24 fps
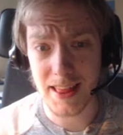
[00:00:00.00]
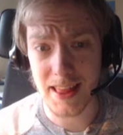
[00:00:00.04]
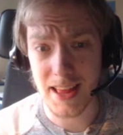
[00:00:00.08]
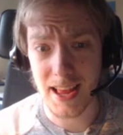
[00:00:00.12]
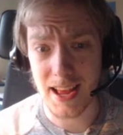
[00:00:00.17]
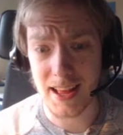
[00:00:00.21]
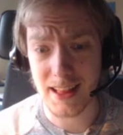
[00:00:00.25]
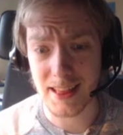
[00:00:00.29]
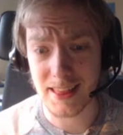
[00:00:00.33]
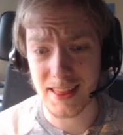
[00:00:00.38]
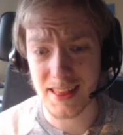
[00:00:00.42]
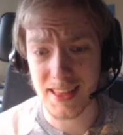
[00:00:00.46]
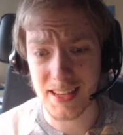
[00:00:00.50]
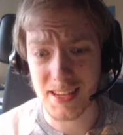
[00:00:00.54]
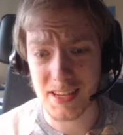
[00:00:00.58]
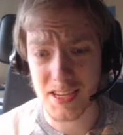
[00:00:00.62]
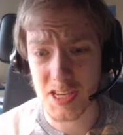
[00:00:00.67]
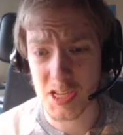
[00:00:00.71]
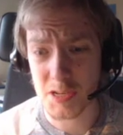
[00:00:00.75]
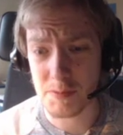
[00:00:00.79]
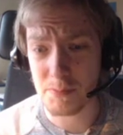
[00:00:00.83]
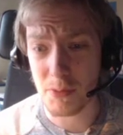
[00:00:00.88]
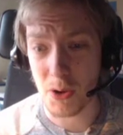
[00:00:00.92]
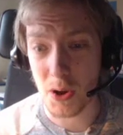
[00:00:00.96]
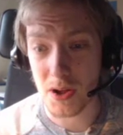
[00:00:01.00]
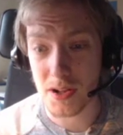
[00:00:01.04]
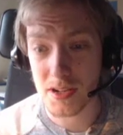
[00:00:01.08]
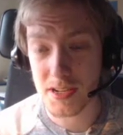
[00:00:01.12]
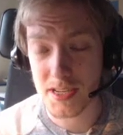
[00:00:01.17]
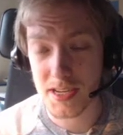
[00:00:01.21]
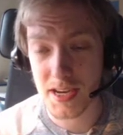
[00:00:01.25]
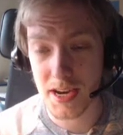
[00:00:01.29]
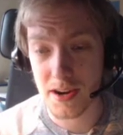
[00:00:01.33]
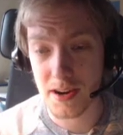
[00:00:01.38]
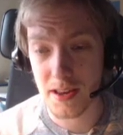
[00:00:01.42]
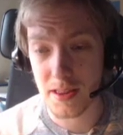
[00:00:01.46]
that the
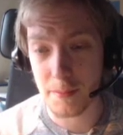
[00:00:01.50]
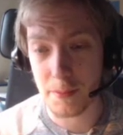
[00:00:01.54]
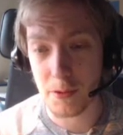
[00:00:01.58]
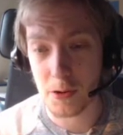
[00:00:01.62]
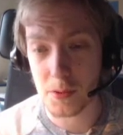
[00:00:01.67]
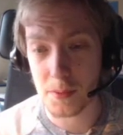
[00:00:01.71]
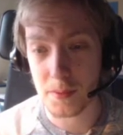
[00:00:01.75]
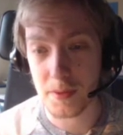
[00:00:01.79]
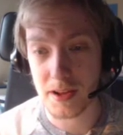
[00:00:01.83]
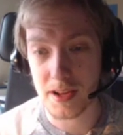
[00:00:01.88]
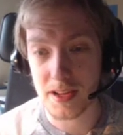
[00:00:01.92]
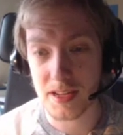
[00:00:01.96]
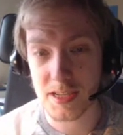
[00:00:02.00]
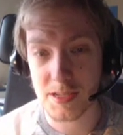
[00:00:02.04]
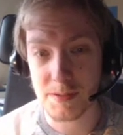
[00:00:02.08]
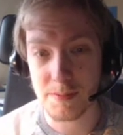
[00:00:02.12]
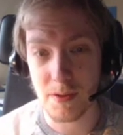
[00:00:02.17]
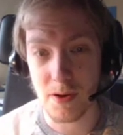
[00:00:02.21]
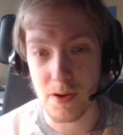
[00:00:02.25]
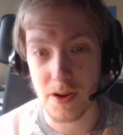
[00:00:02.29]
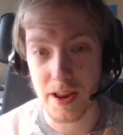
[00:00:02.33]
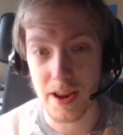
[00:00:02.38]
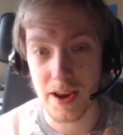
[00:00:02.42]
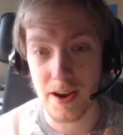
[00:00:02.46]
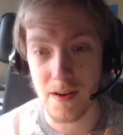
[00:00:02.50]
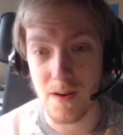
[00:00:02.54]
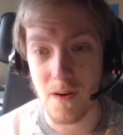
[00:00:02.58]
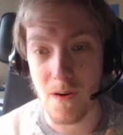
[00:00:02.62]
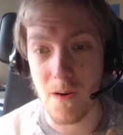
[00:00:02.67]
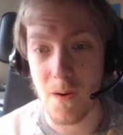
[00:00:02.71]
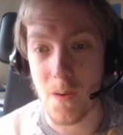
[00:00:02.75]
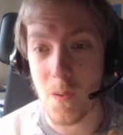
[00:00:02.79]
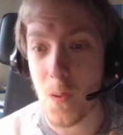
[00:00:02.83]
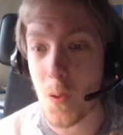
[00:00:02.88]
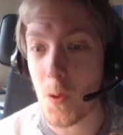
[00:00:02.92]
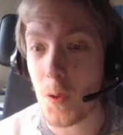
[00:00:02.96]
spawns here, the Pokemon that can spawn here,
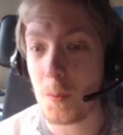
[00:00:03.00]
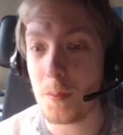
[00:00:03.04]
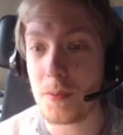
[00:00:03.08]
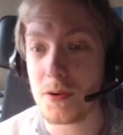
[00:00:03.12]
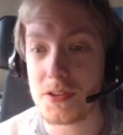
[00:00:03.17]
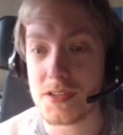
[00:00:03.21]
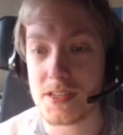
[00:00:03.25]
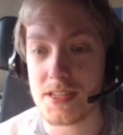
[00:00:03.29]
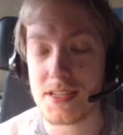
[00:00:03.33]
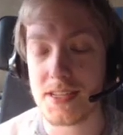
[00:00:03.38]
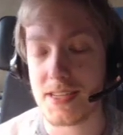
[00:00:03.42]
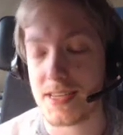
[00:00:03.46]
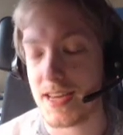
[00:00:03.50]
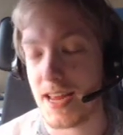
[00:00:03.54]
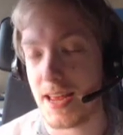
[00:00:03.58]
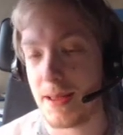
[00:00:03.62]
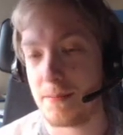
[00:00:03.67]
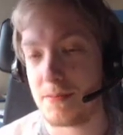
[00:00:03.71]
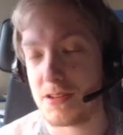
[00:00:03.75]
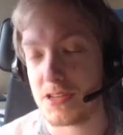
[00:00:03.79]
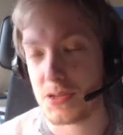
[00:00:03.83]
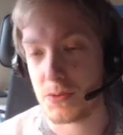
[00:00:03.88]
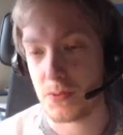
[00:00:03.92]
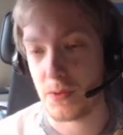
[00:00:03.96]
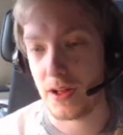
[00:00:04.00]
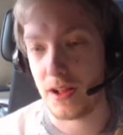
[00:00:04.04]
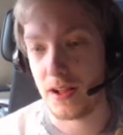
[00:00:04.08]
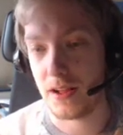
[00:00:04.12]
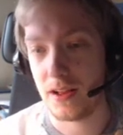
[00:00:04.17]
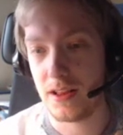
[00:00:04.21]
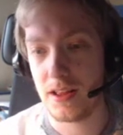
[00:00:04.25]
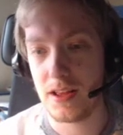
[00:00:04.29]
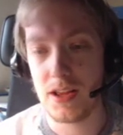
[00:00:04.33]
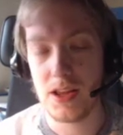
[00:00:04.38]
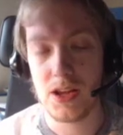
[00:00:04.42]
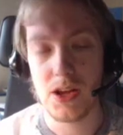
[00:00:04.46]
are almost the same as
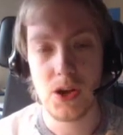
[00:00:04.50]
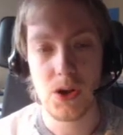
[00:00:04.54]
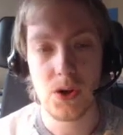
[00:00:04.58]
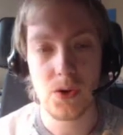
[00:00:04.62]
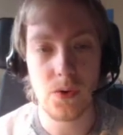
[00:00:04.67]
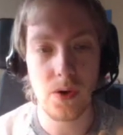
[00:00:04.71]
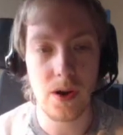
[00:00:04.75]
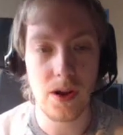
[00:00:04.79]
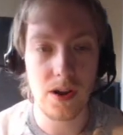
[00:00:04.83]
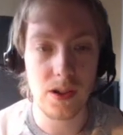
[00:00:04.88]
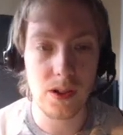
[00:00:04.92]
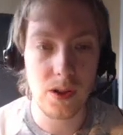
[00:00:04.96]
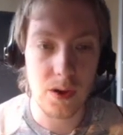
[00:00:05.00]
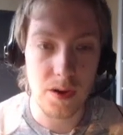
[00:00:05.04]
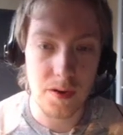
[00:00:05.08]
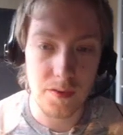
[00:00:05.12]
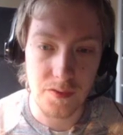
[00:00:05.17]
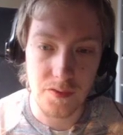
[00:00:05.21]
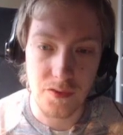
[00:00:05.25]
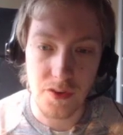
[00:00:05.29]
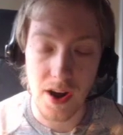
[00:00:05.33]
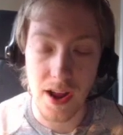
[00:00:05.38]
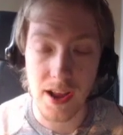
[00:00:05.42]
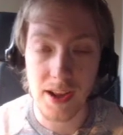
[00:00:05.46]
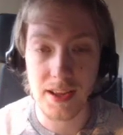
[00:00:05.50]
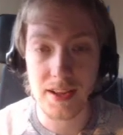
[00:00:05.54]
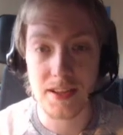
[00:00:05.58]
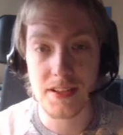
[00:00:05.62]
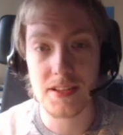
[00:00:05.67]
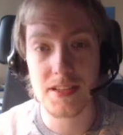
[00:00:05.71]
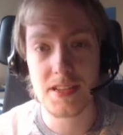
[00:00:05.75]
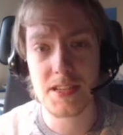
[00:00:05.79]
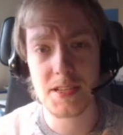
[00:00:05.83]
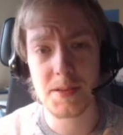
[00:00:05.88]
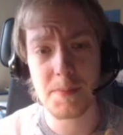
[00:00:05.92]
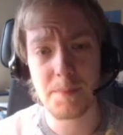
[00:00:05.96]
well. Quite a lot of
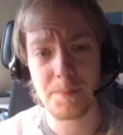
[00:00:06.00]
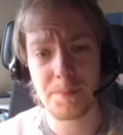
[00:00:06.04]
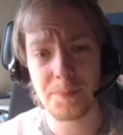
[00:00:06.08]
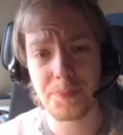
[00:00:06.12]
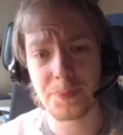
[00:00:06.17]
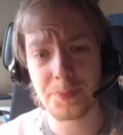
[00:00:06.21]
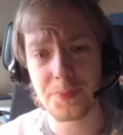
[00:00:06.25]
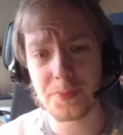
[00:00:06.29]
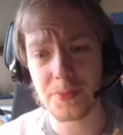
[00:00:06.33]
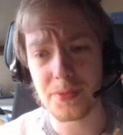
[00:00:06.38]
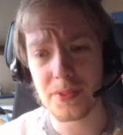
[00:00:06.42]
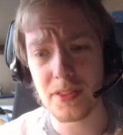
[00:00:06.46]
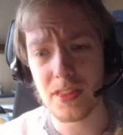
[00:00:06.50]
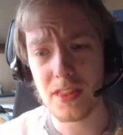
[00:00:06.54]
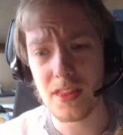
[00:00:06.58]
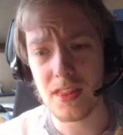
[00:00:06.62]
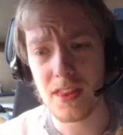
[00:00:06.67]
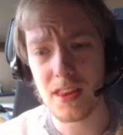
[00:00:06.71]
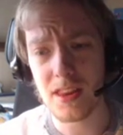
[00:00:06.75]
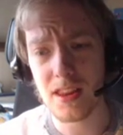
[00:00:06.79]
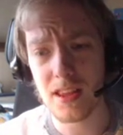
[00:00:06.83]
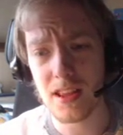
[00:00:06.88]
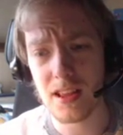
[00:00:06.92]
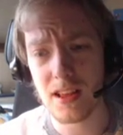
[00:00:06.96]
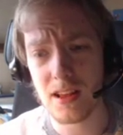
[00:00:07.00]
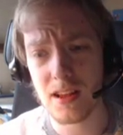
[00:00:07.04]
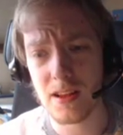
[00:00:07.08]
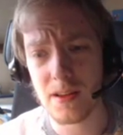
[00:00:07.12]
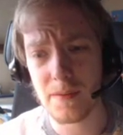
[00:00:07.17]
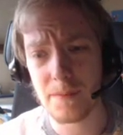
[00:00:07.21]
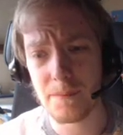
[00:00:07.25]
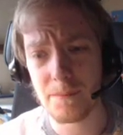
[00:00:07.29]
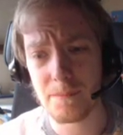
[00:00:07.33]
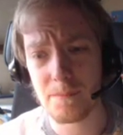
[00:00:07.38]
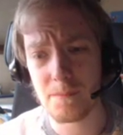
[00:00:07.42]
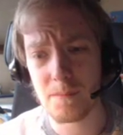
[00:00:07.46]
dragons.
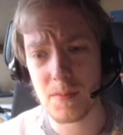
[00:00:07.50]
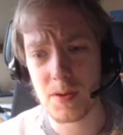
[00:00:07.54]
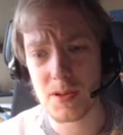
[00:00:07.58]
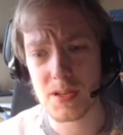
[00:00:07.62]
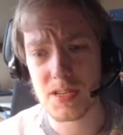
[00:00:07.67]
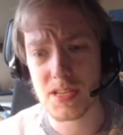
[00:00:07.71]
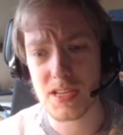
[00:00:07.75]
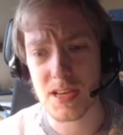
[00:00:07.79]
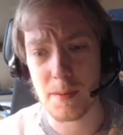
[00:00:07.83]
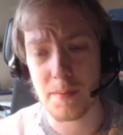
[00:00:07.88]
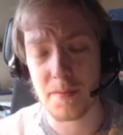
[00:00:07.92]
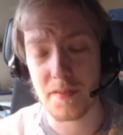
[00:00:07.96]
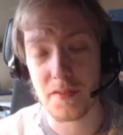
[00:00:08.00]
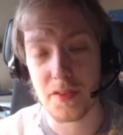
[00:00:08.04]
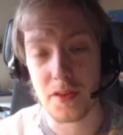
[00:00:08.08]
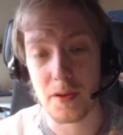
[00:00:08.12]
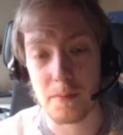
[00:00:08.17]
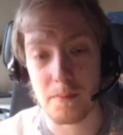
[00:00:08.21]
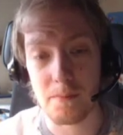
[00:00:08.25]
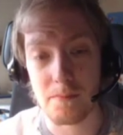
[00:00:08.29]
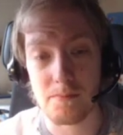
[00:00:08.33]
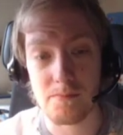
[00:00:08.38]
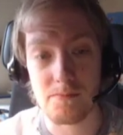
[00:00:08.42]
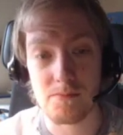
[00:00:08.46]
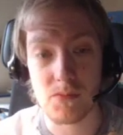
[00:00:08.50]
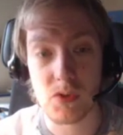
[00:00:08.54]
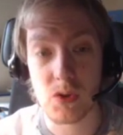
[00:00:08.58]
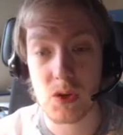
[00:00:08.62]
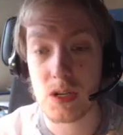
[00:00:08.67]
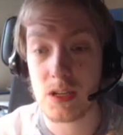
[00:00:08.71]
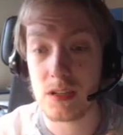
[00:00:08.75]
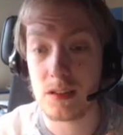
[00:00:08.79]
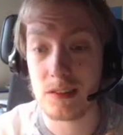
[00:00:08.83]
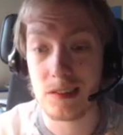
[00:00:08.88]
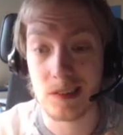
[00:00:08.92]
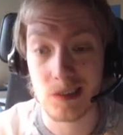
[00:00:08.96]
Some of them
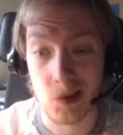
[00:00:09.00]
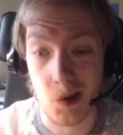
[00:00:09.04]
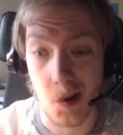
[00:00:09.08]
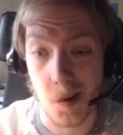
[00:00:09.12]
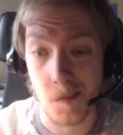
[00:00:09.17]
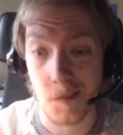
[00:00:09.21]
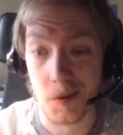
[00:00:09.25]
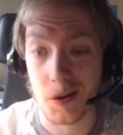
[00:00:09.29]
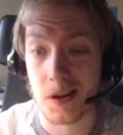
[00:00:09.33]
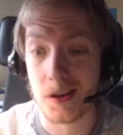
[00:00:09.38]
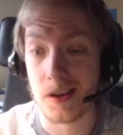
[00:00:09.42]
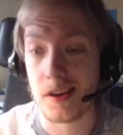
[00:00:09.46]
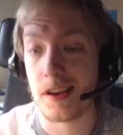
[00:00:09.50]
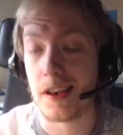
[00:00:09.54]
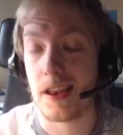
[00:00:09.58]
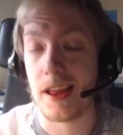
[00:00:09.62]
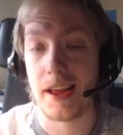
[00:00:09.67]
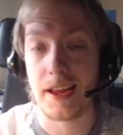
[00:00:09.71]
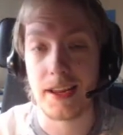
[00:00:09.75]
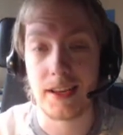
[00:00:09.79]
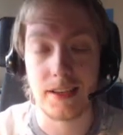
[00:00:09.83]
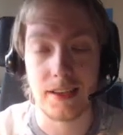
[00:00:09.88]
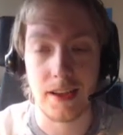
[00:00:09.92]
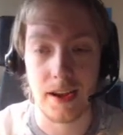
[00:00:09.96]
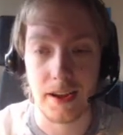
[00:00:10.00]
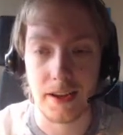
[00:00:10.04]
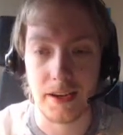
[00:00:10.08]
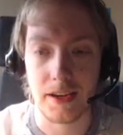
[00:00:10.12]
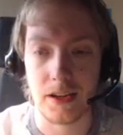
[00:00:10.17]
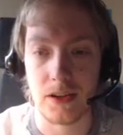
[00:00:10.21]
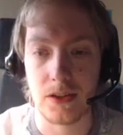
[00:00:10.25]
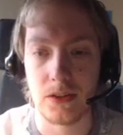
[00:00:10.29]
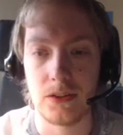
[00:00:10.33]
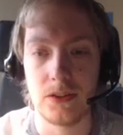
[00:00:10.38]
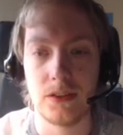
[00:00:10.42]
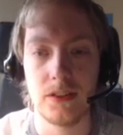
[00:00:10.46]
common, like
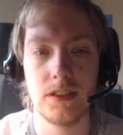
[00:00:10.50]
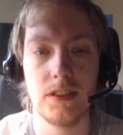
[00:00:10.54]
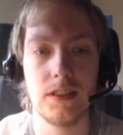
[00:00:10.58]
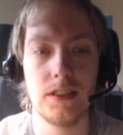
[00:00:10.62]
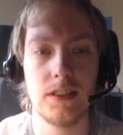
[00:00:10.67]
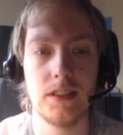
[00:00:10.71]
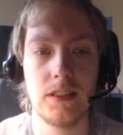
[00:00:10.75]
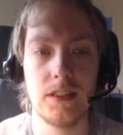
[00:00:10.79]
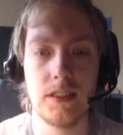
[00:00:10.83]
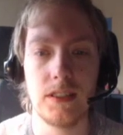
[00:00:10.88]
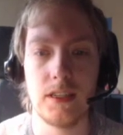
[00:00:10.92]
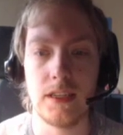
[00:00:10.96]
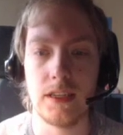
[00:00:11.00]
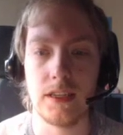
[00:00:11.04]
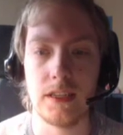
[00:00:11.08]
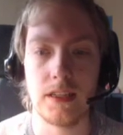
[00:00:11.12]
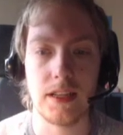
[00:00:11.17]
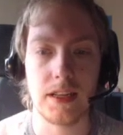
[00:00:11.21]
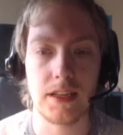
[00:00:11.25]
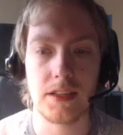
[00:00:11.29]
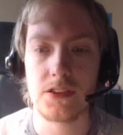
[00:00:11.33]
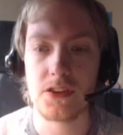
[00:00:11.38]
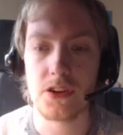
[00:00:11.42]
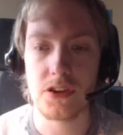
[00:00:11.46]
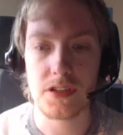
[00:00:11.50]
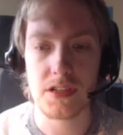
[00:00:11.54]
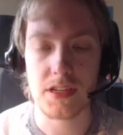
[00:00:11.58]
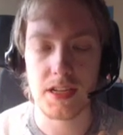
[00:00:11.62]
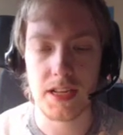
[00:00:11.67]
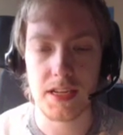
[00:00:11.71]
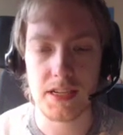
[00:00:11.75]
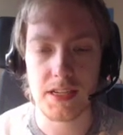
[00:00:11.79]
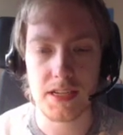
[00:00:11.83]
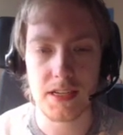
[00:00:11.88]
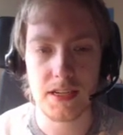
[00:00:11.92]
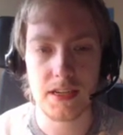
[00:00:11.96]
Dino, like
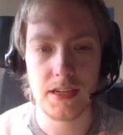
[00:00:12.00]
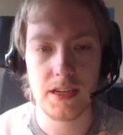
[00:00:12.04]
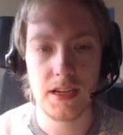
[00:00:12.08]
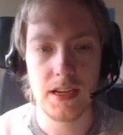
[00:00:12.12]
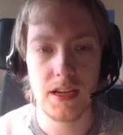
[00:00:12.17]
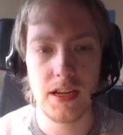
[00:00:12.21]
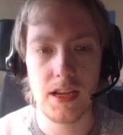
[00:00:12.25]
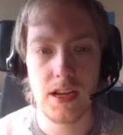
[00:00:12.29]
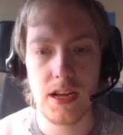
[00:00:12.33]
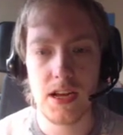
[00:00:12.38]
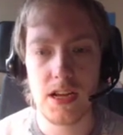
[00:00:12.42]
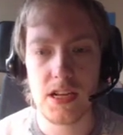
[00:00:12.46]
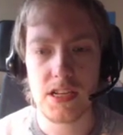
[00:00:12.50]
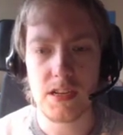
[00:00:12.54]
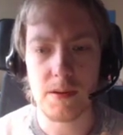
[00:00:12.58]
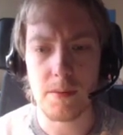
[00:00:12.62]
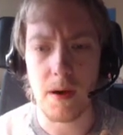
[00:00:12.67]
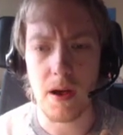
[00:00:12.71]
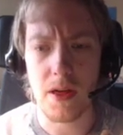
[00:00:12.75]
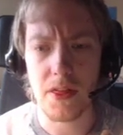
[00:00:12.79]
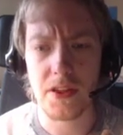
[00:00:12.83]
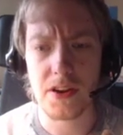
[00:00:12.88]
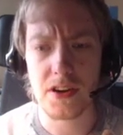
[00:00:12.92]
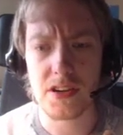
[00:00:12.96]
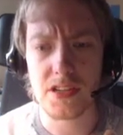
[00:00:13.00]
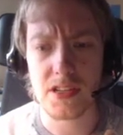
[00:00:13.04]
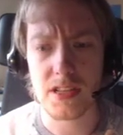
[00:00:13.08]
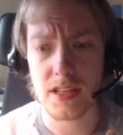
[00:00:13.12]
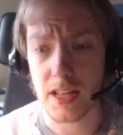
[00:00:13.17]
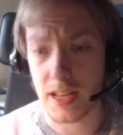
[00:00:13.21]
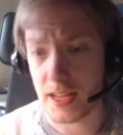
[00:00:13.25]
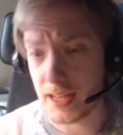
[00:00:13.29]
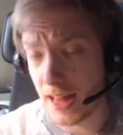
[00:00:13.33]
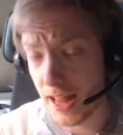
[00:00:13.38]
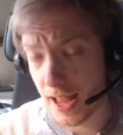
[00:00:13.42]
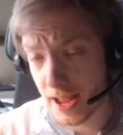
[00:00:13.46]
Turtonator. Some others,
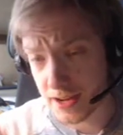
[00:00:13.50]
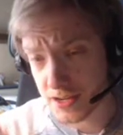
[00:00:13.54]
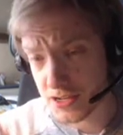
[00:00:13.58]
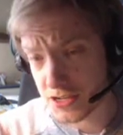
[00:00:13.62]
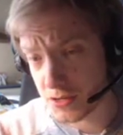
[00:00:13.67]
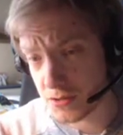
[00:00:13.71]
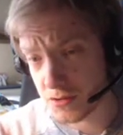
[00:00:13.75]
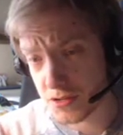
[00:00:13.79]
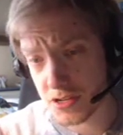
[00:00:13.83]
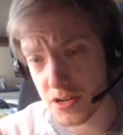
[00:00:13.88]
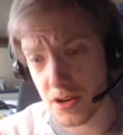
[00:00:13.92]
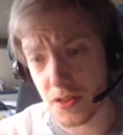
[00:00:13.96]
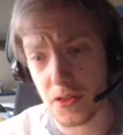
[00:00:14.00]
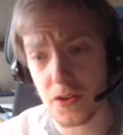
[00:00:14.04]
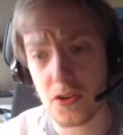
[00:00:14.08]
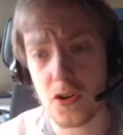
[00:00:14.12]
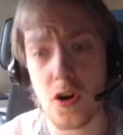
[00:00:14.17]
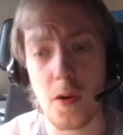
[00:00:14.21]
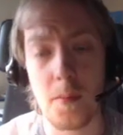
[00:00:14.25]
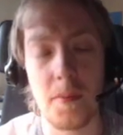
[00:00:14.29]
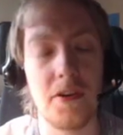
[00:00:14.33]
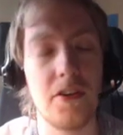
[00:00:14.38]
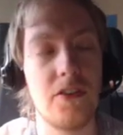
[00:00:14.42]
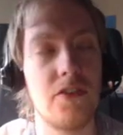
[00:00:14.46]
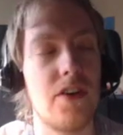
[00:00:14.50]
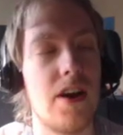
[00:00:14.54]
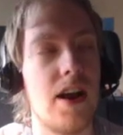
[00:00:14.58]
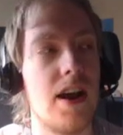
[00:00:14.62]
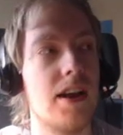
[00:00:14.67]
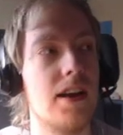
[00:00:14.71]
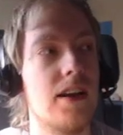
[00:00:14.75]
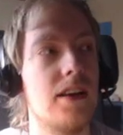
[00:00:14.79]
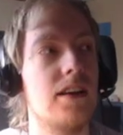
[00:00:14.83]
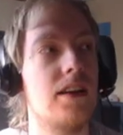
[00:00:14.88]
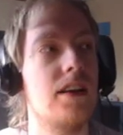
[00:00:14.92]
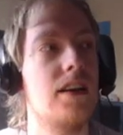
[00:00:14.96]
like Axew is another common
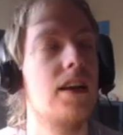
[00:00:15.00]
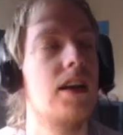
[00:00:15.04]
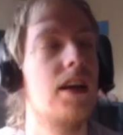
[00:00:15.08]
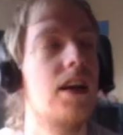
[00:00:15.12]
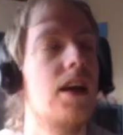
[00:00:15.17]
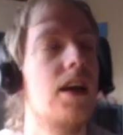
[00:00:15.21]
dragon.